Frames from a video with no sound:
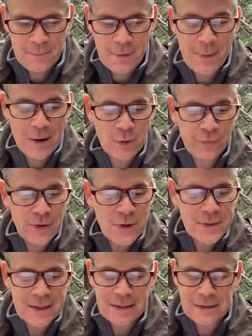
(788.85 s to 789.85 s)
But by
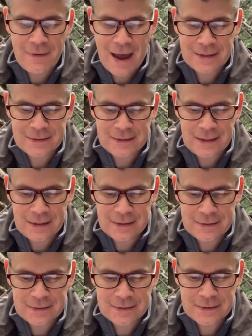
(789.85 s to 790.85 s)
refusing these
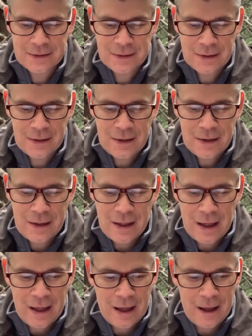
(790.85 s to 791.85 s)
vaccines,
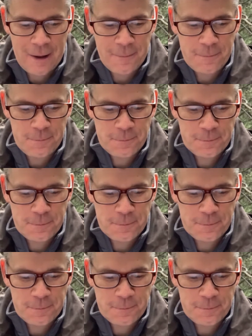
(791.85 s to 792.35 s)
the